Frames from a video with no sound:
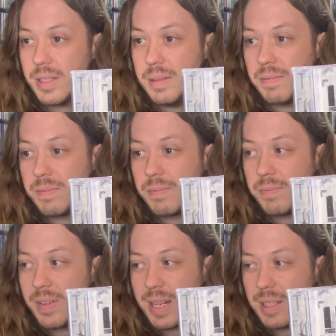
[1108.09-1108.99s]
In
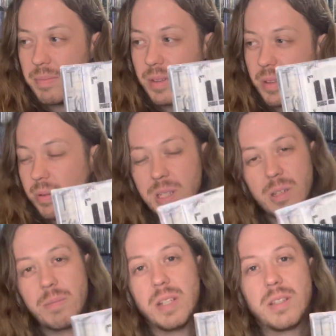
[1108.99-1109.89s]
fact, I don't
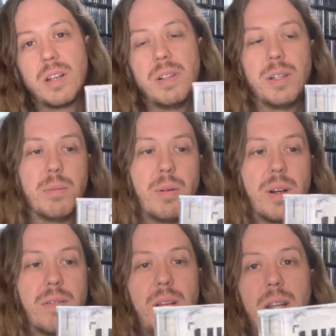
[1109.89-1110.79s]
consider myself a Linkin
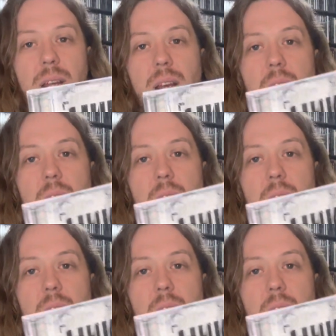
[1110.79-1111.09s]
Park fan,